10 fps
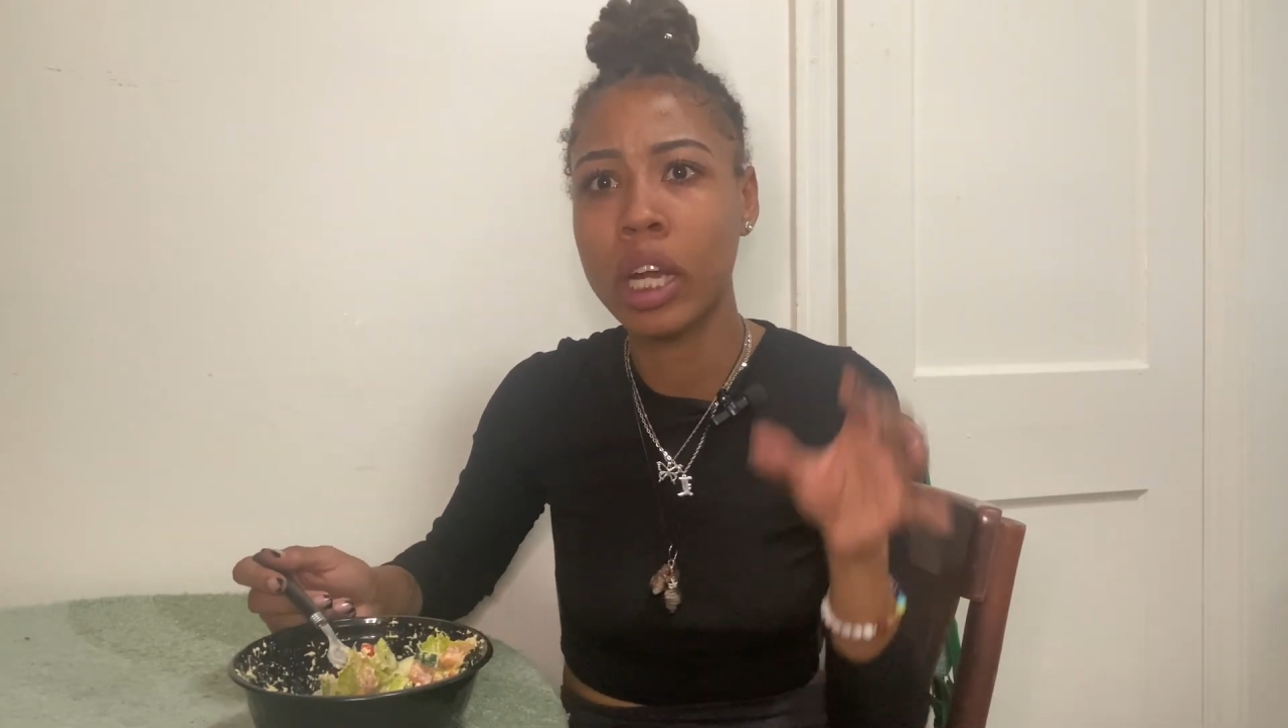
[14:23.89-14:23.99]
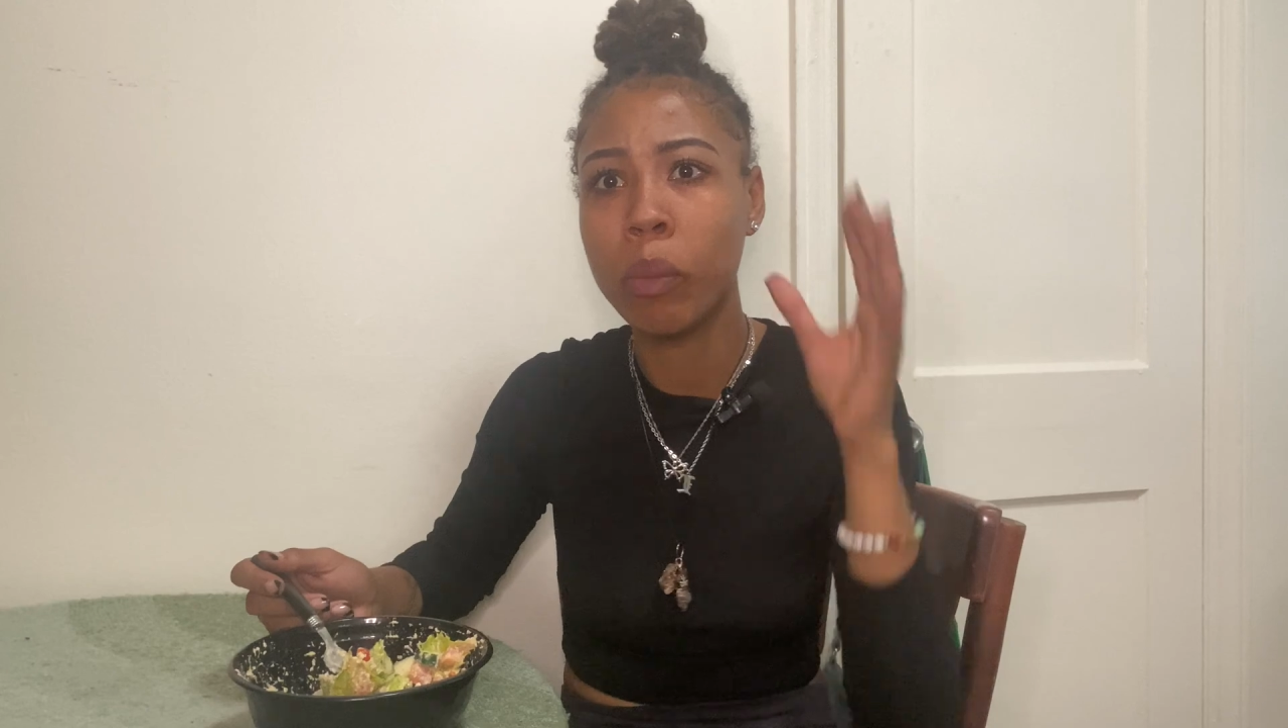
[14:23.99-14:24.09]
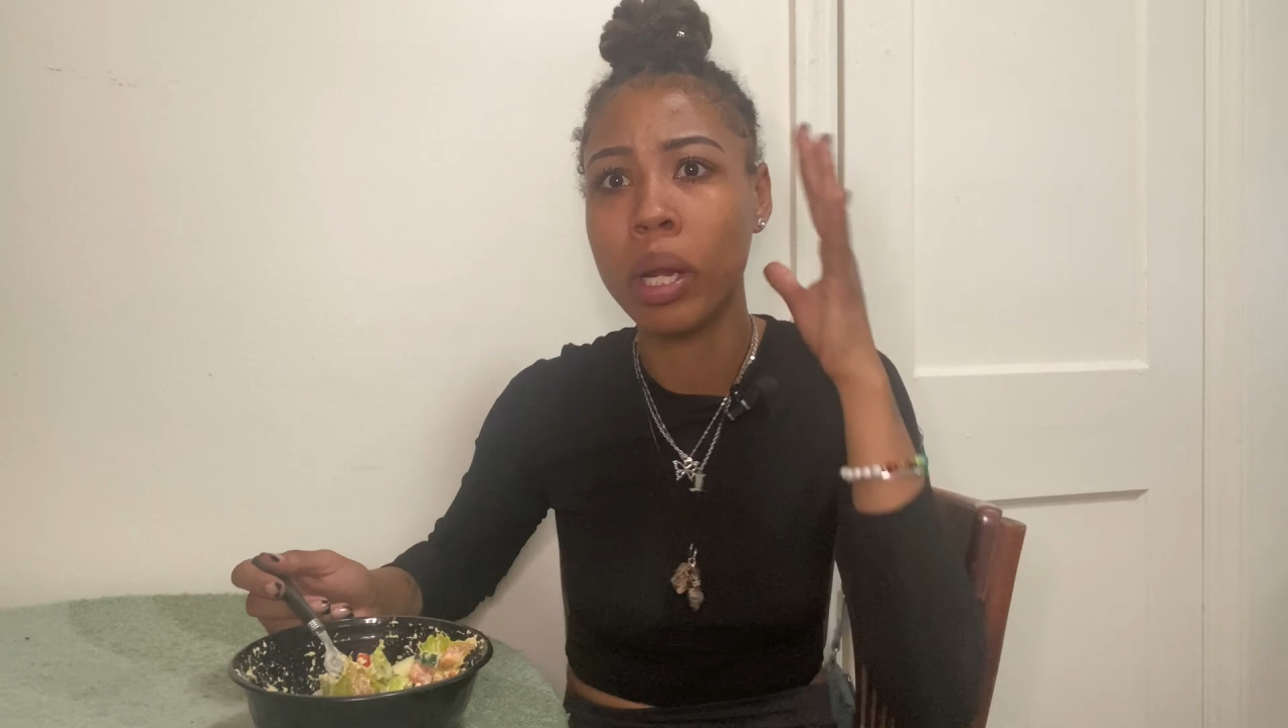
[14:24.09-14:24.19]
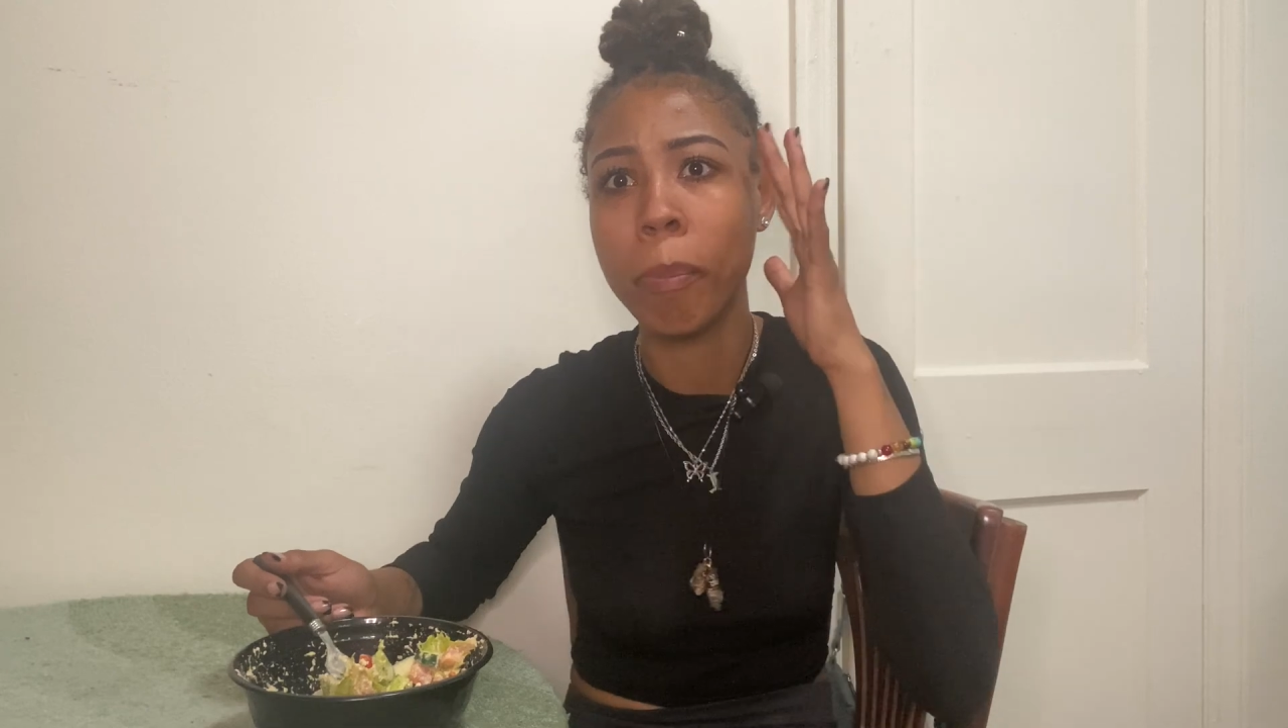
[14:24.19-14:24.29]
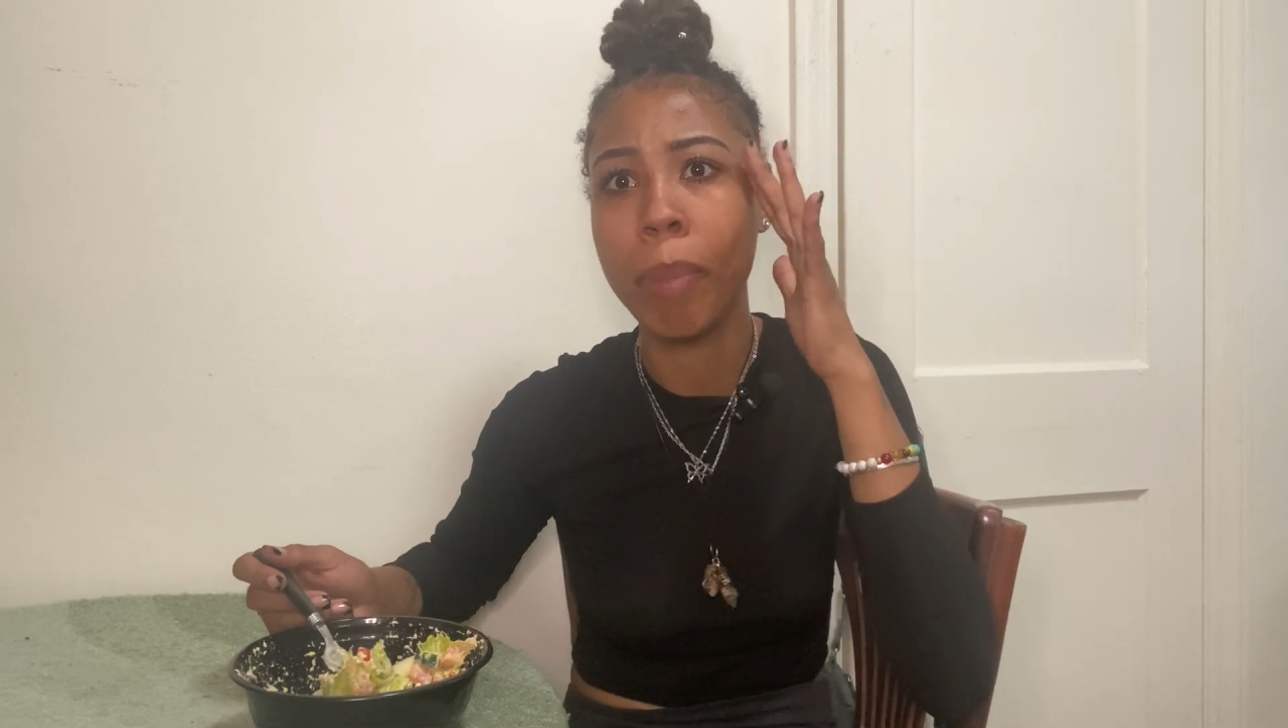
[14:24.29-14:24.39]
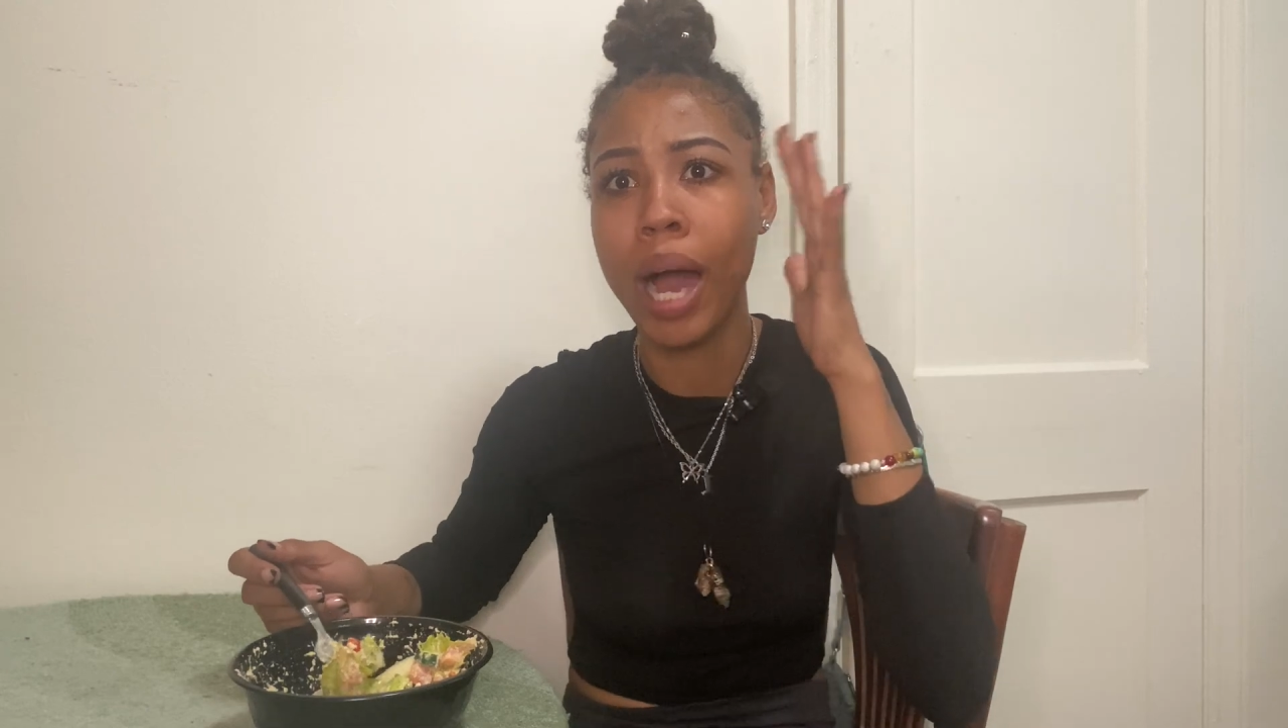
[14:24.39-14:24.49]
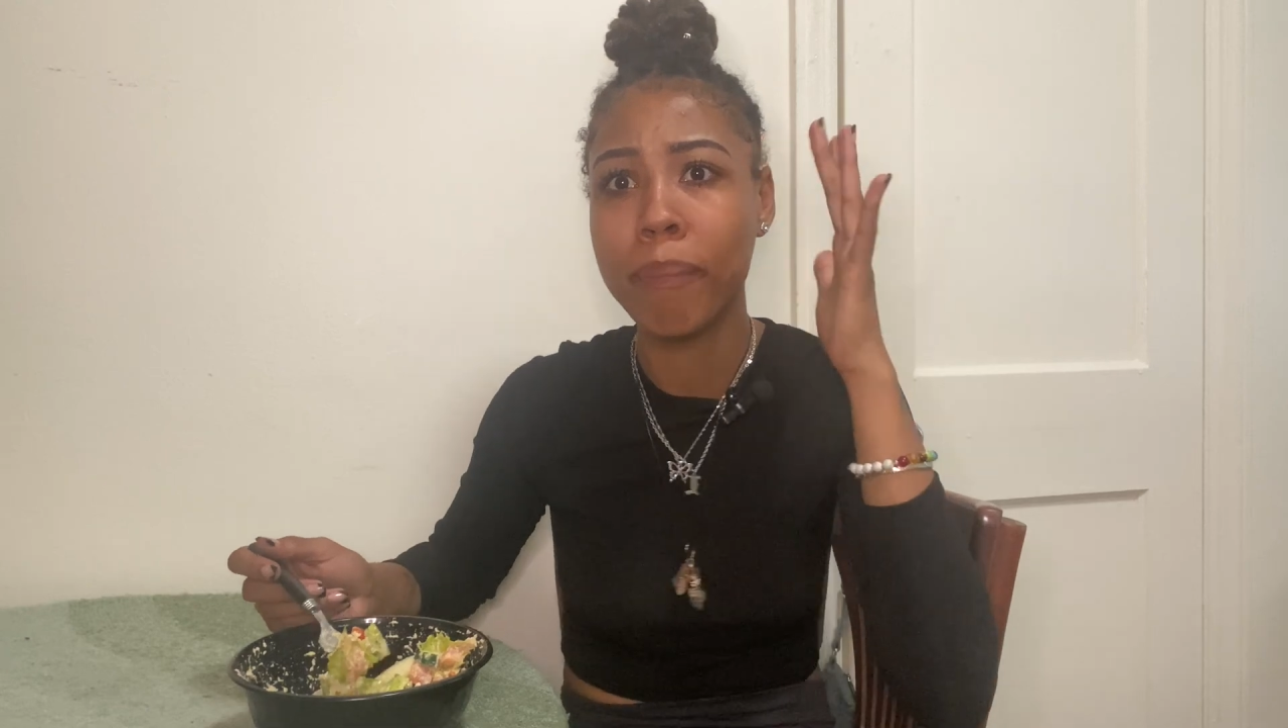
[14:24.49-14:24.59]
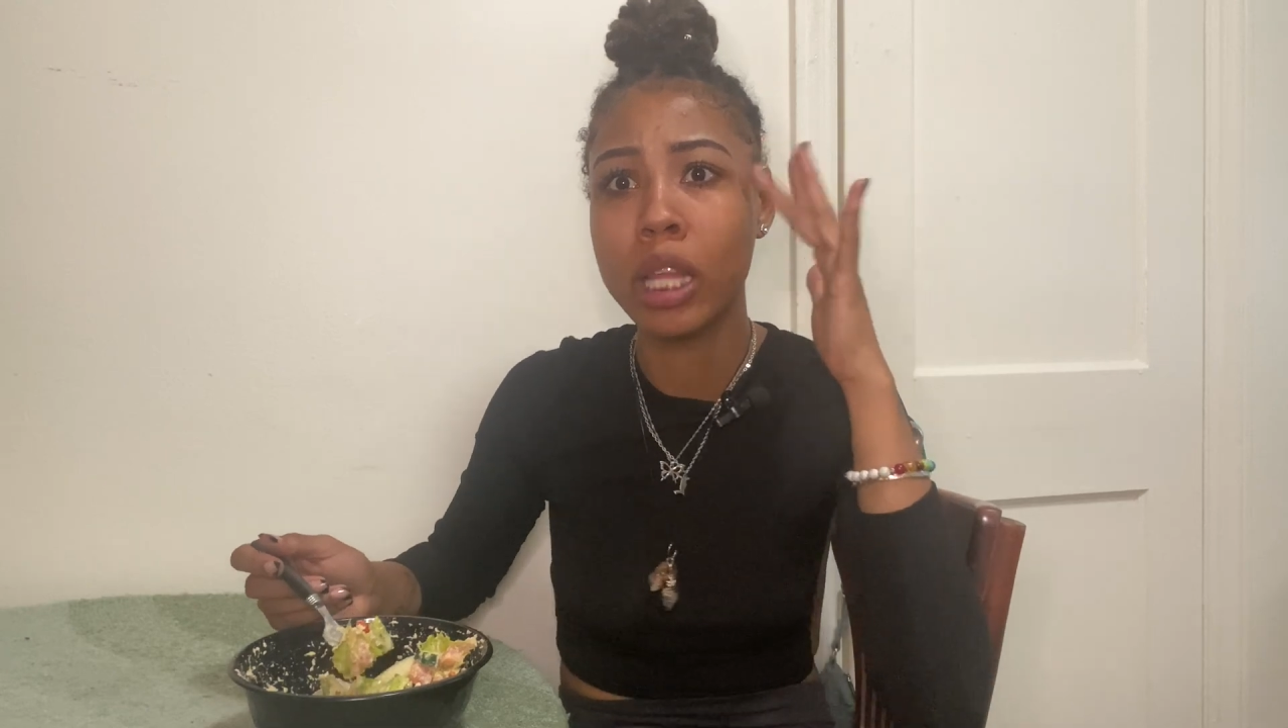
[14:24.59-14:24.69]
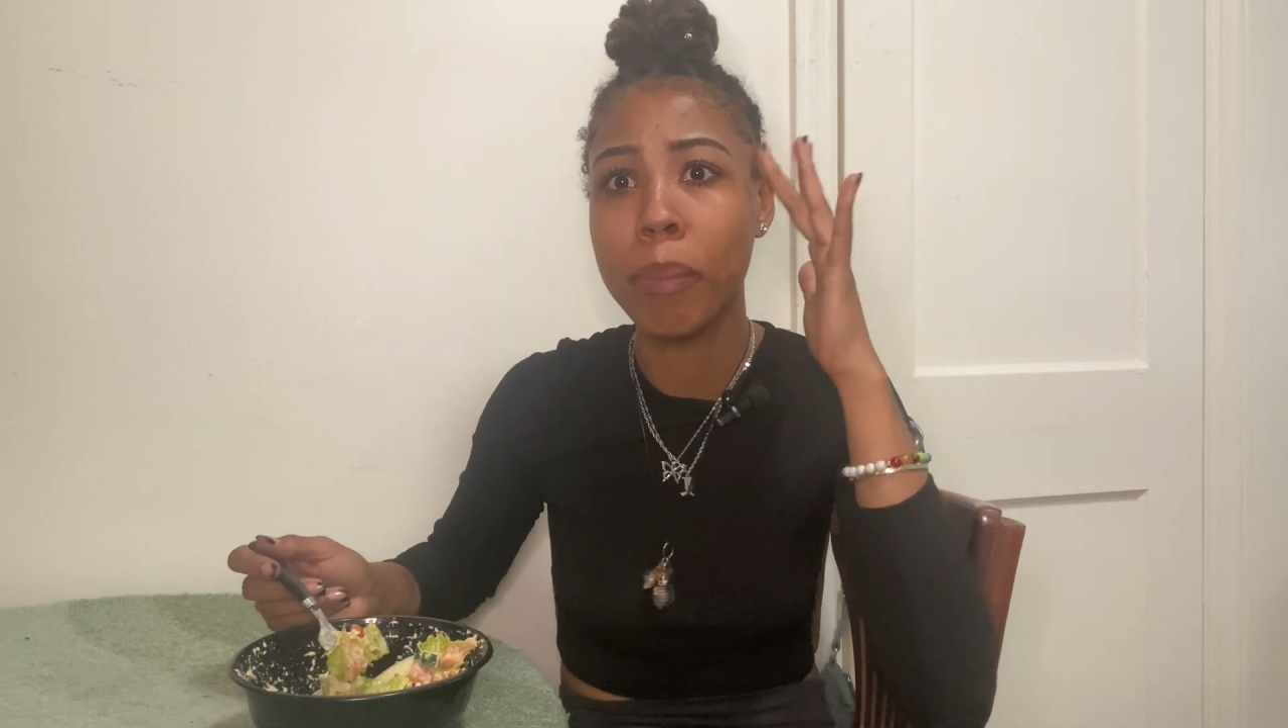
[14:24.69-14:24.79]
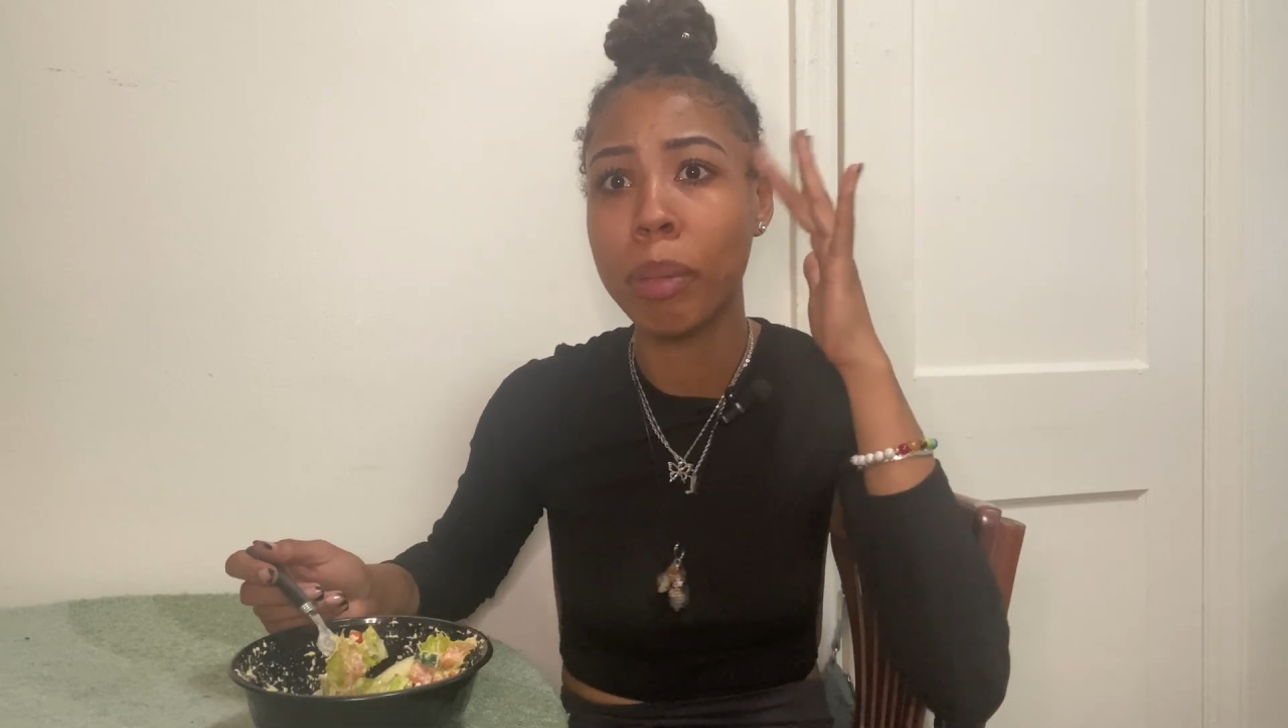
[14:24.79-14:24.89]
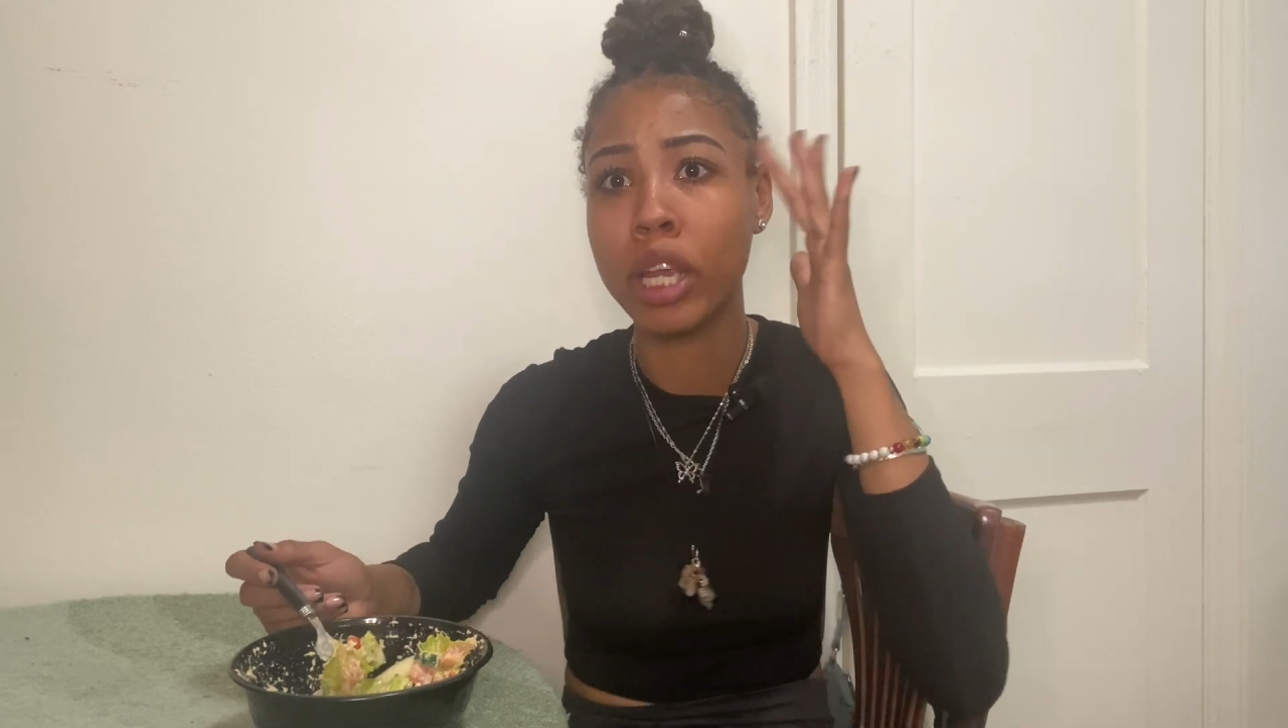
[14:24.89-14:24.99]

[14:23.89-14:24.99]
it would have popped up